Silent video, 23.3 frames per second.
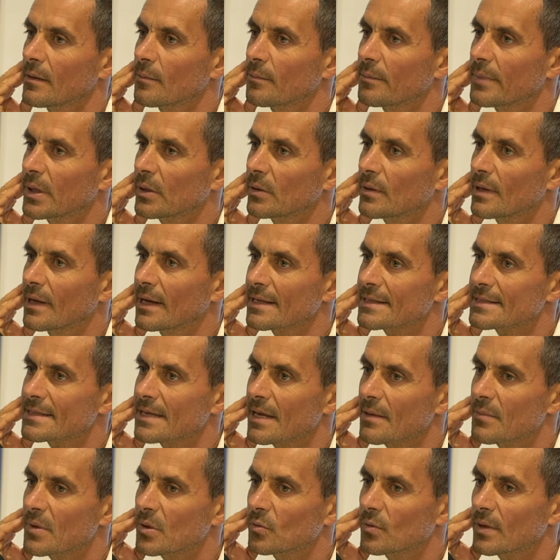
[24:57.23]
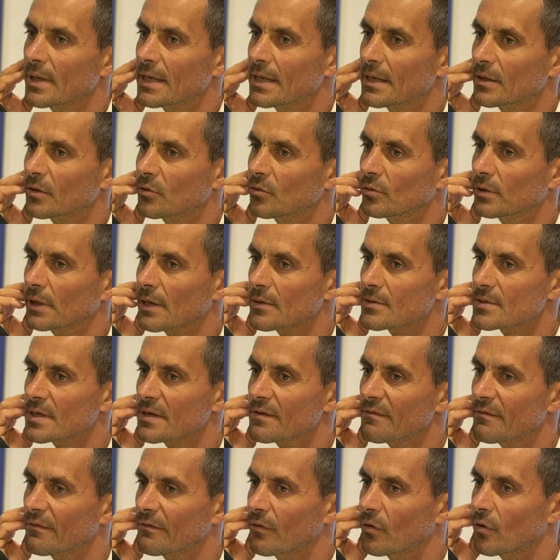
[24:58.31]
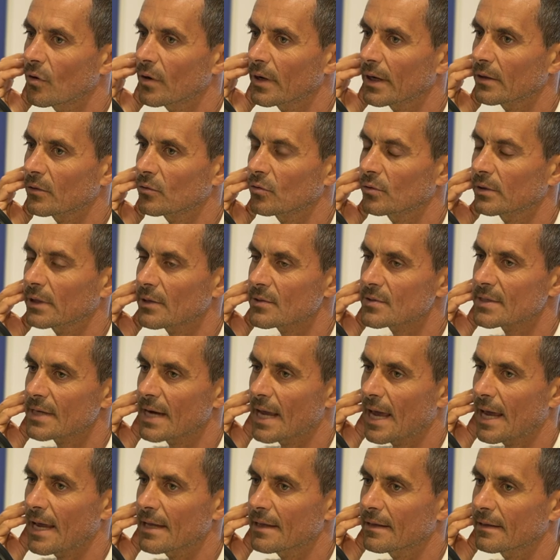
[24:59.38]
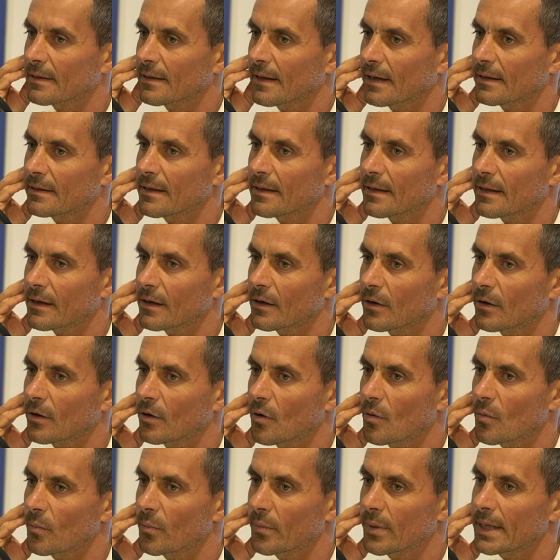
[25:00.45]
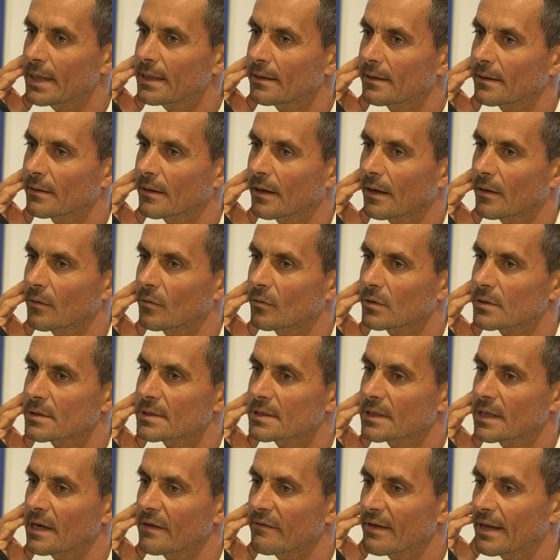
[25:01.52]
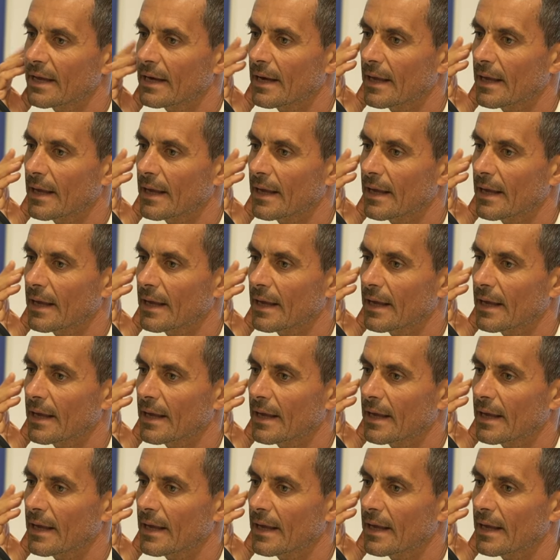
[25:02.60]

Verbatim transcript: be, let's say between 2004 and 2008 i didn't compete i was living